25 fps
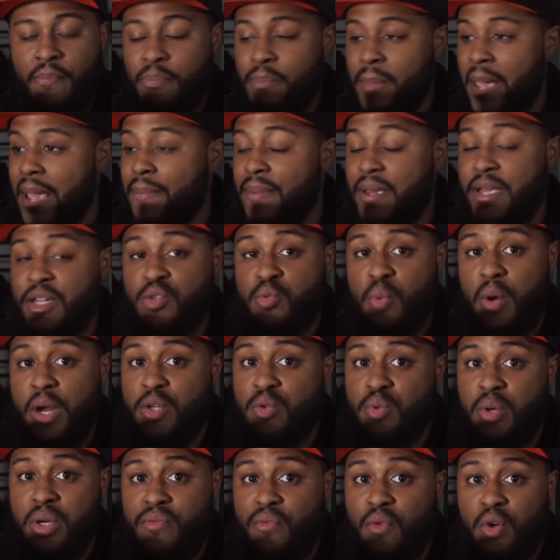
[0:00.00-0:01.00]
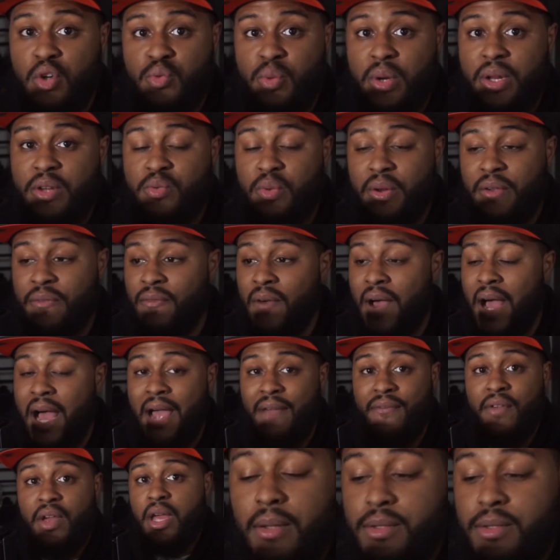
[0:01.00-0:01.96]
Maybe in 2024, 2025,